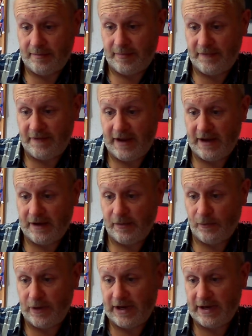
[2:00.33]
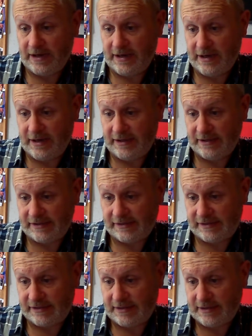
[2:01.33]
Bavarian wheat
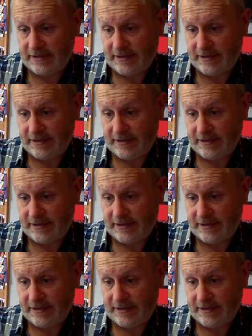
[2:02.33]
yeast,